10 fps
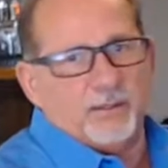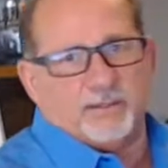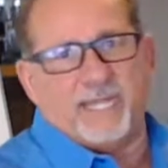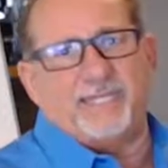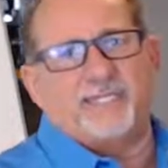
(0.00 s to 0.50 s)

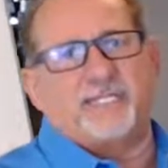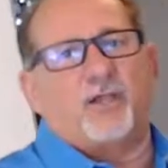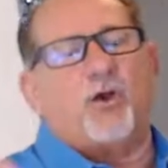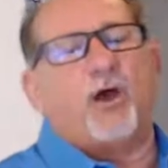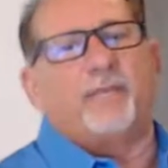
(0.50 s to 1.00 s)
Tenants in
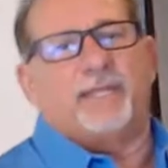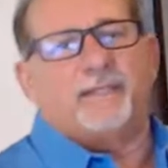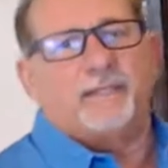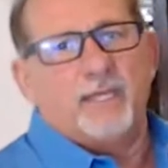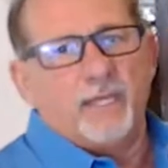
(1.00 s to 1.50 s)
common.
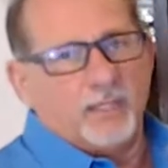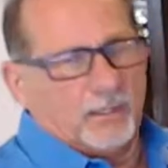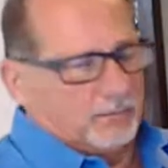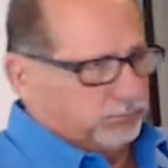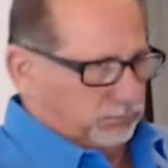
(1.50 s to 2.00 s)

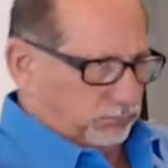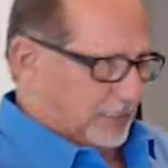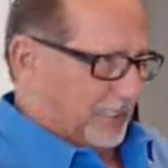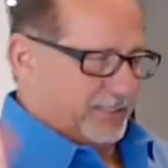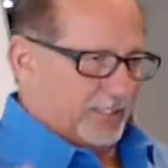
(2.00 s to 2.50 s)

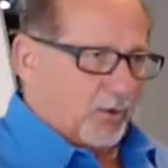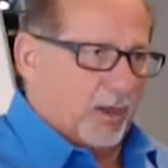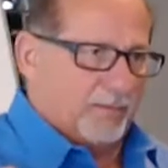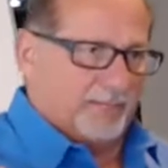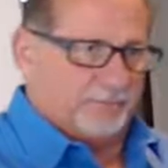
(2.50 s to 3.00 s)
Tenants in
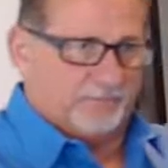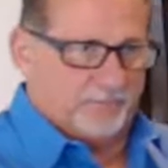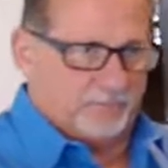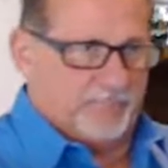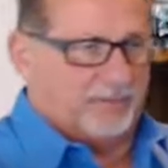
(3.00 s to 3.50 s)
common.
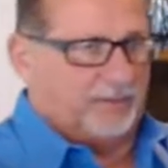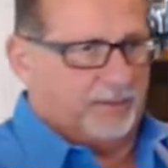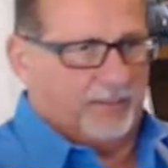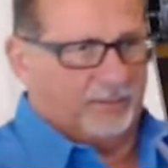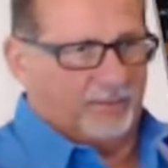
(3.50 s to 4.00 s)

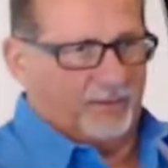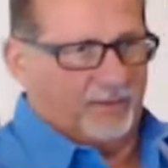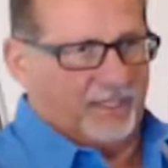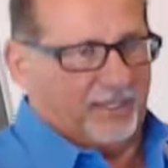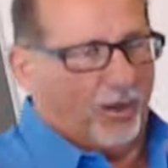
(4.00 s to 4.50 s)

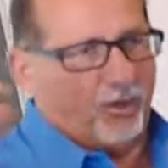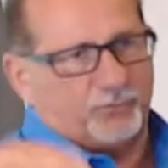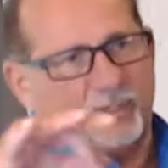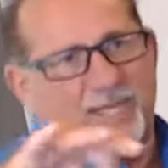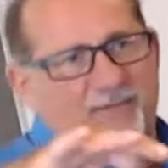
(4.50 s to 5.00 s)
That all
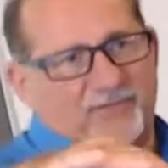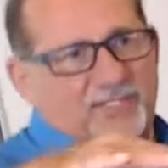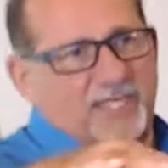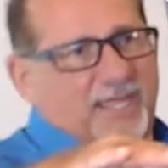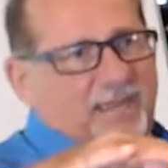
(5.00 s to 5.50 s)
3 have the
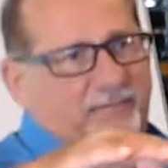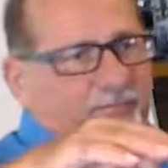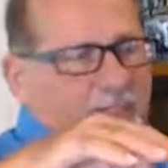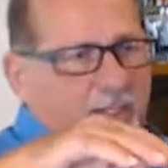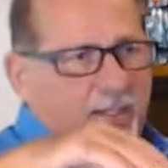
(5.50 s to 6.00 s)
same
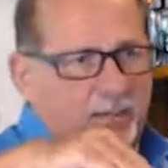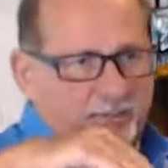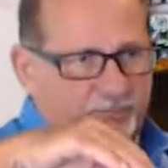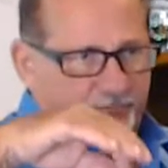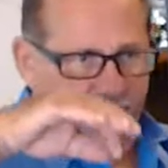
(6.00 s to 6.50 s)

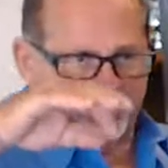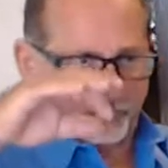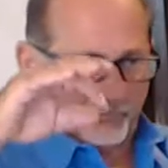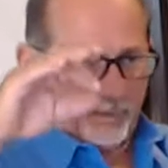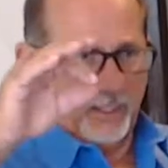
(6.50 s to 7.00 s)

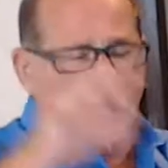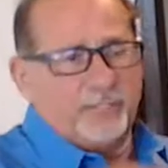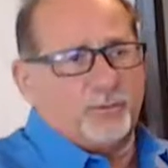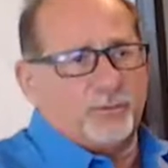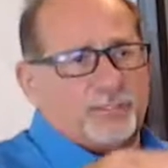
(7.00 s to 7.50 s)

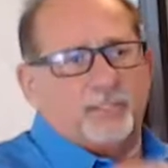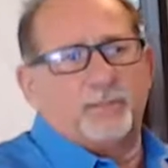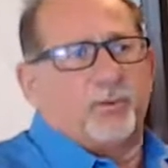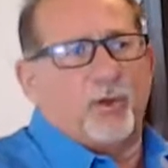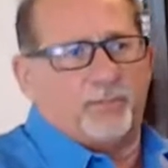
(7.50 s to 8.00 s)
interest in the
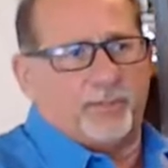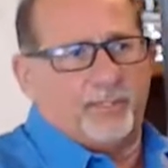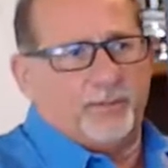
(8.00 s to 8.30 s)
property.